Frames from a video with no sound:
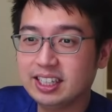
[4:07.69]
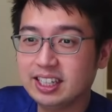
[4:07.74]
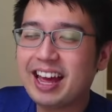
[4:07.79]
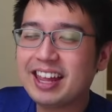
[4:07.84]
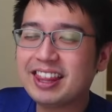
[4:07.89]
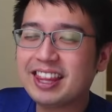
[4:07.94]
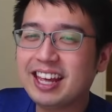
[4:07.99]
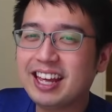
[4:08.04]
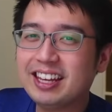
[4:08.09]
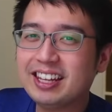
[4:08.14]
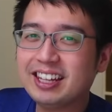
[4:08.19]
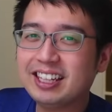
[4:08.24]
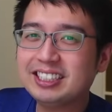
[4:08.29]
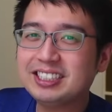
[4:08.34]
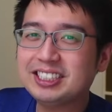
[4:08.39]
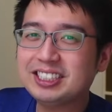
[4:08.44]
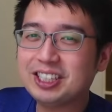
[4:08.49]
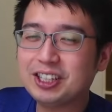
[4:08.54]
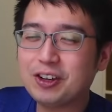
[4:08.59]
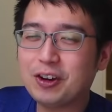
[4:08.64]
And then
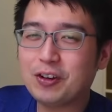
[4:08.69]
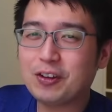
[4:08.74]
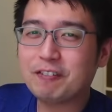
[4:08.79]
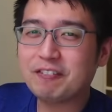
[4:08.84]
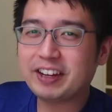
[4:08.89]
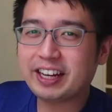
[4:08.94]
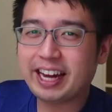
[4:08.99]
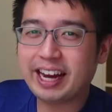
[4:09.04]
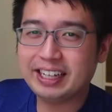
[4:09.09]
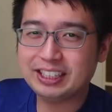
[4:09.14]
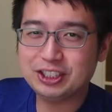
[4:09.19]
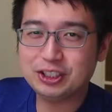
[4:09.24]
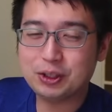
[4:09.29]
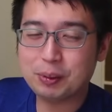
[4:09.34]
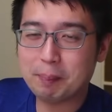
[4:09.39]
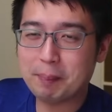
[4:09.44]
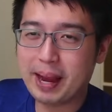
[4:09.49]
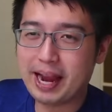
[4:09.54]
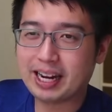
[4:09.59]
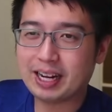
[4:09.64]
this is a notification
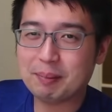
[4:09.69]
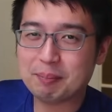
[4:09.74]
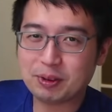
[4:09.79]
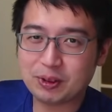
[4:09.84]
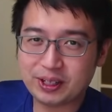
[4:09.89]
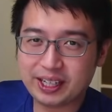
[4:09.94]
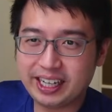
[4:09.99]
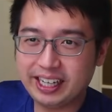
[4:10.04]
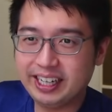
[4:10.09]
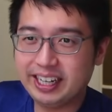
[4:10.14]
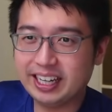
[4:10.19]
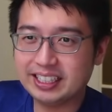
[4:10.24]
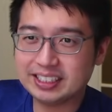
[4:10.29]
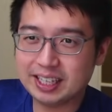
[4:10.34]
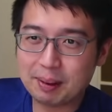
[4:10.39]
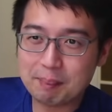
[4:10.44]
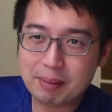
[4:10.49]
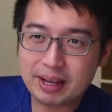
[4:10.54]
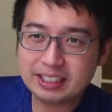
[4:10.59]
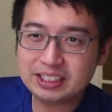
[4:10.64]
to back up your key,
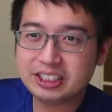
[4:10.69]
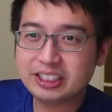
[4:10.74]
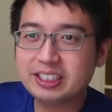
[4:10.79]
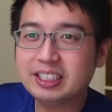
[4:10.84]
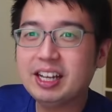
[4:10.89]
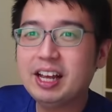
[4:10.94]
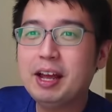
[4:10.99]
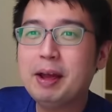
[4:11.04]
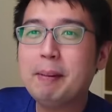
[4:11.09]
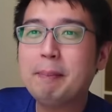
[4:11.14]
as I mentioned.